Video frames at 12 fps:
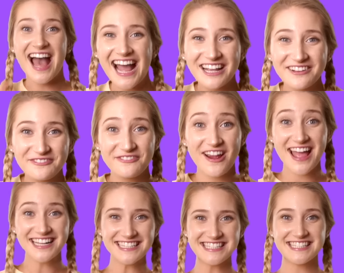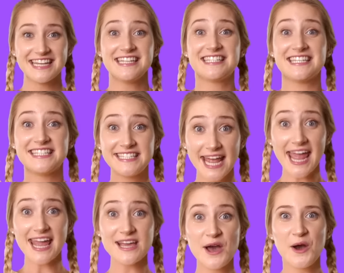Hi friends!
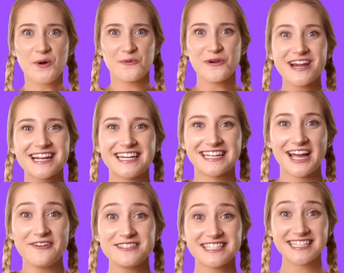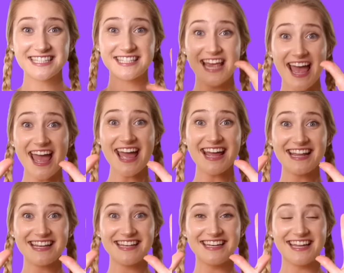Today, we're gonna count to
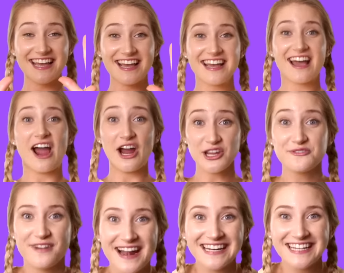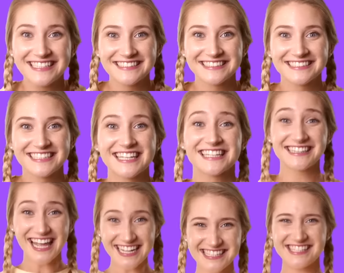10! Are you ready?
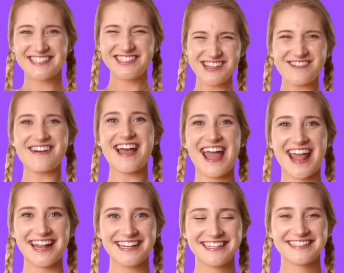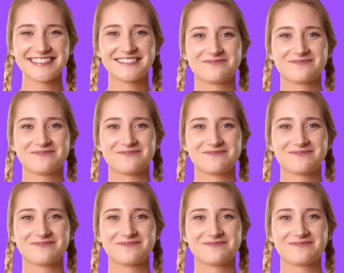Let's do it!